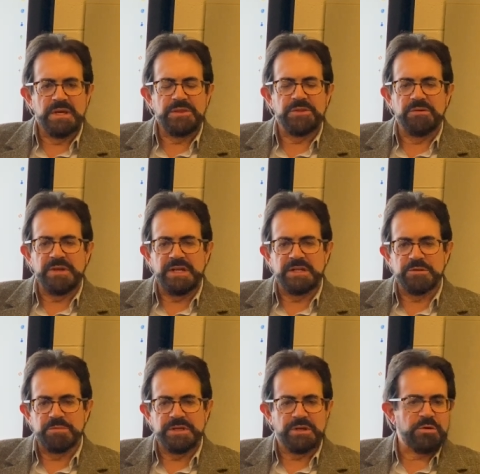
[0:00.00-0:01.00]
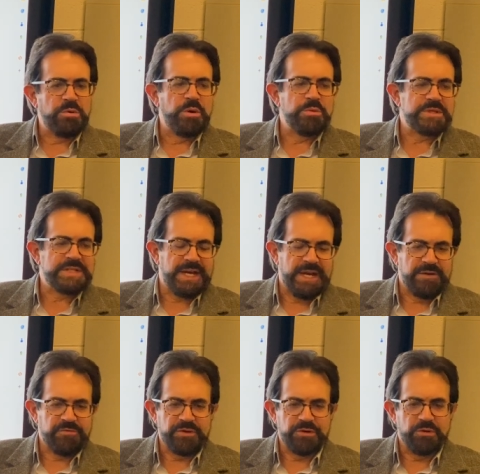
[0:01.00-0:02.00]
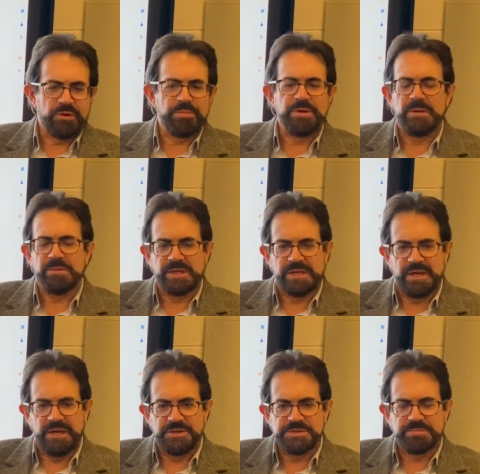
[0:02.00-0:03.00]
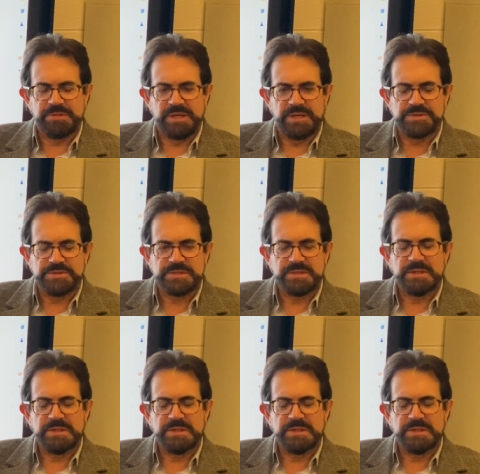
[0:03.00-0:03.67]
there needed to be a quote tavern or a public house placed.